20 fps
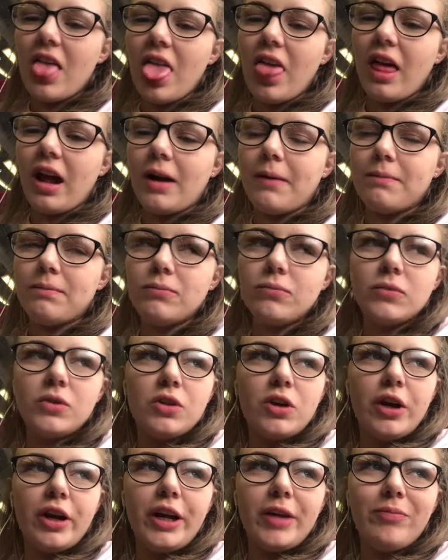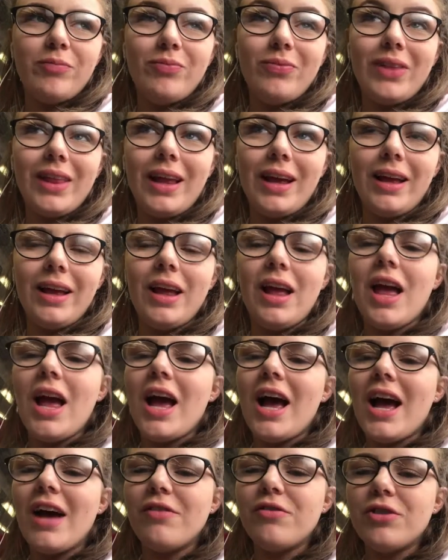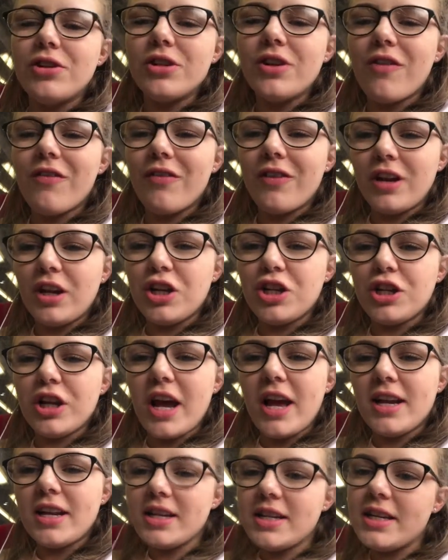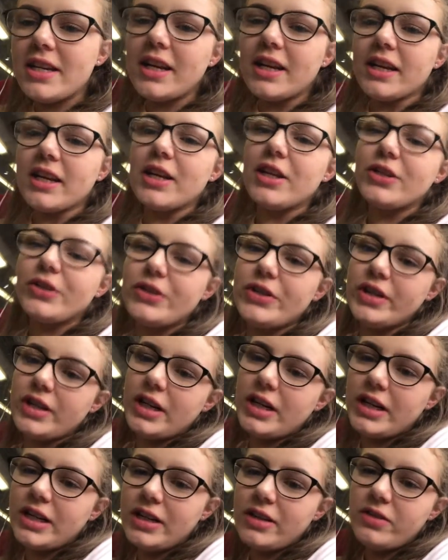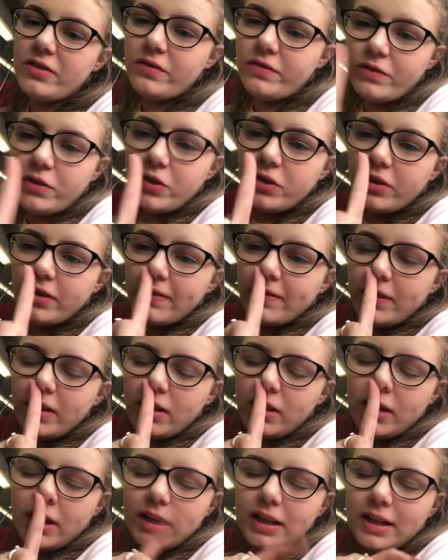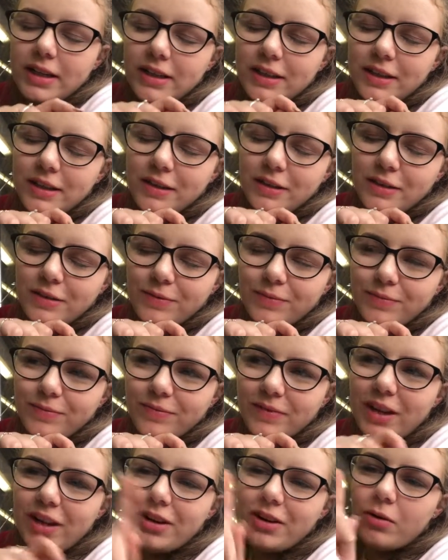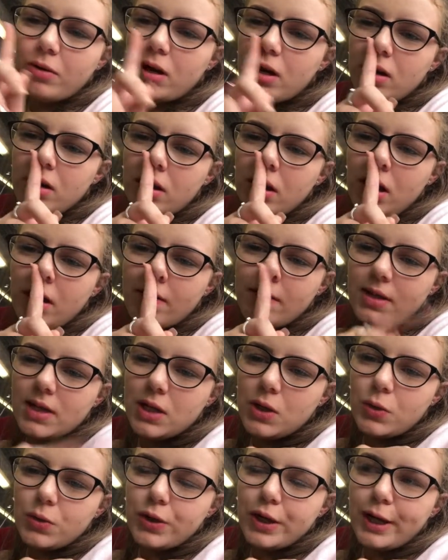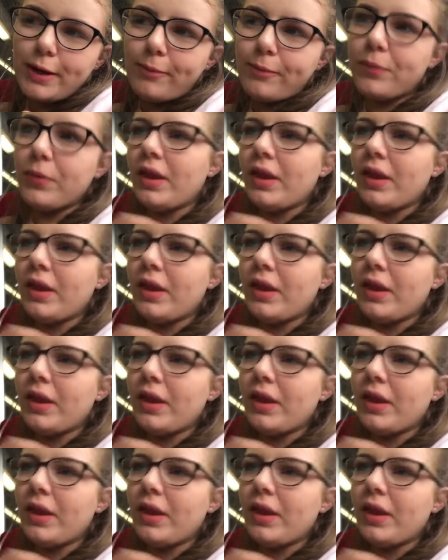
Ugh, start again. I've just finished editing tonight's vlog for you guys. I don't know. I do that every single time.